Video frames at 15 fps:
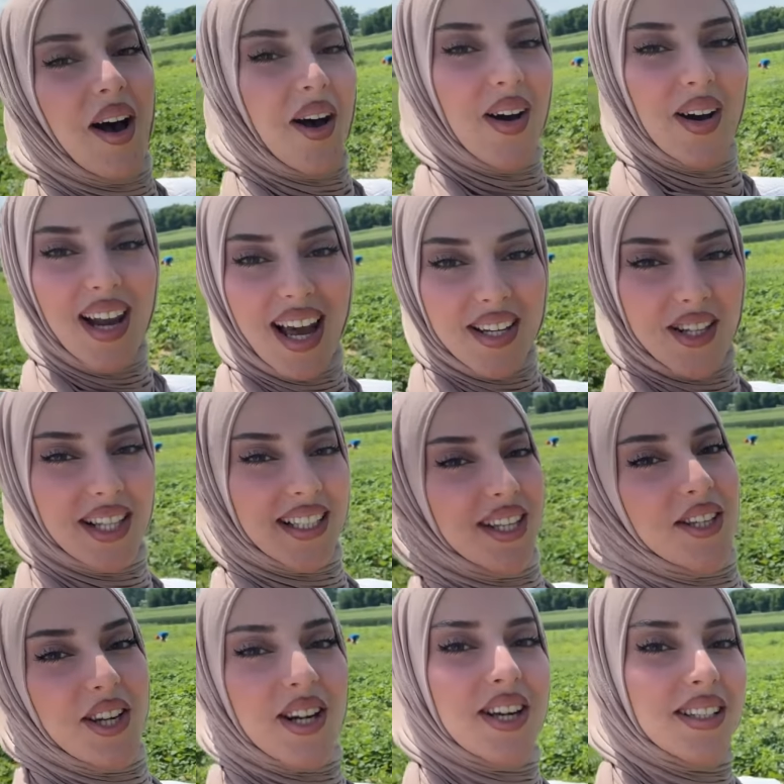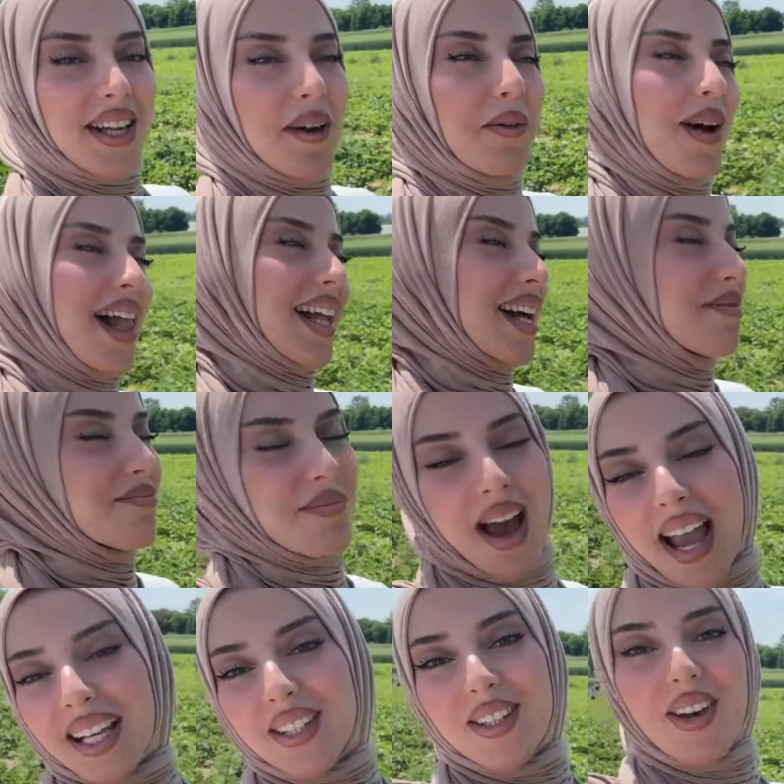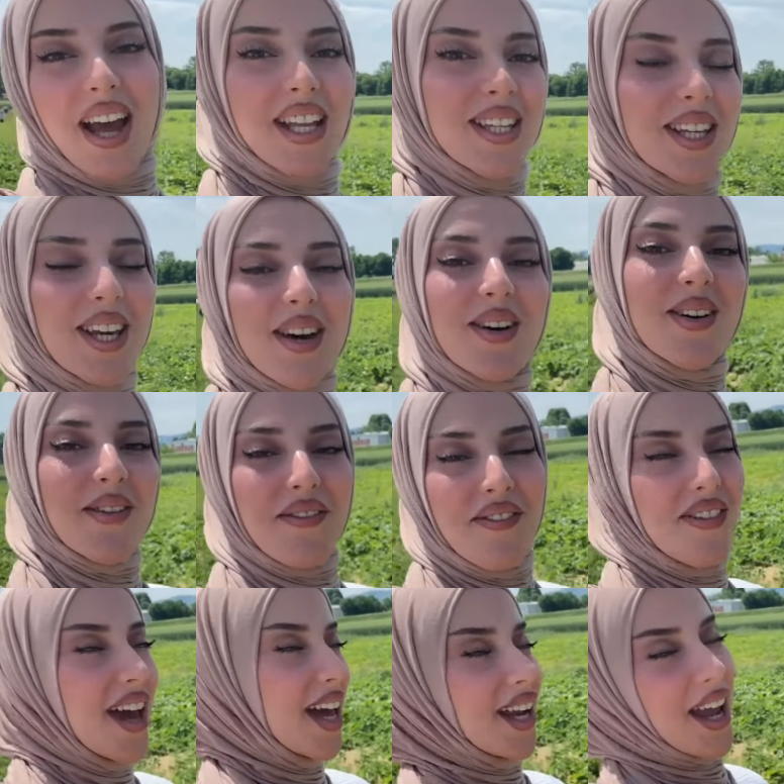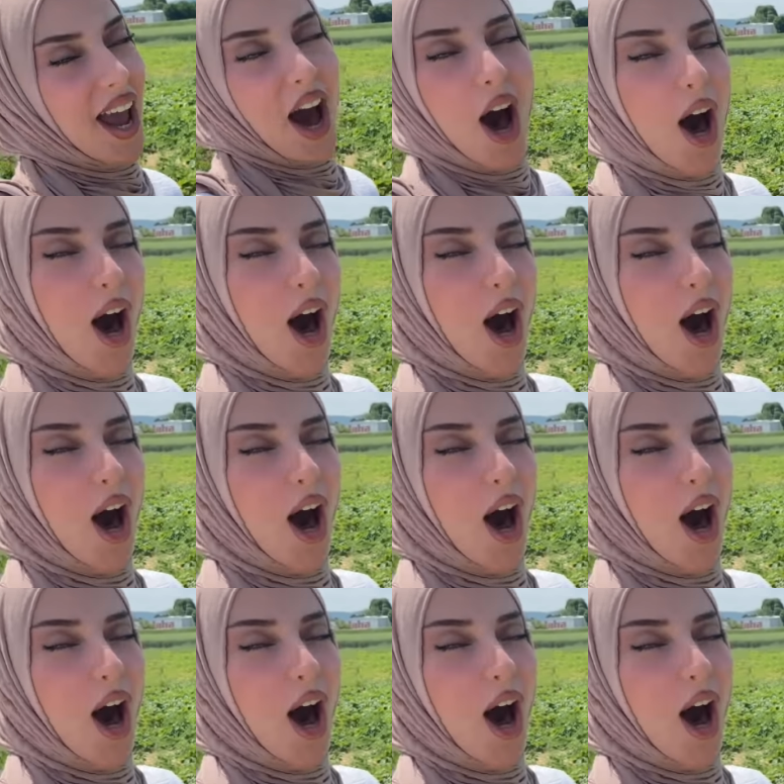Hola chicos and chicos, and welcome back to a new video!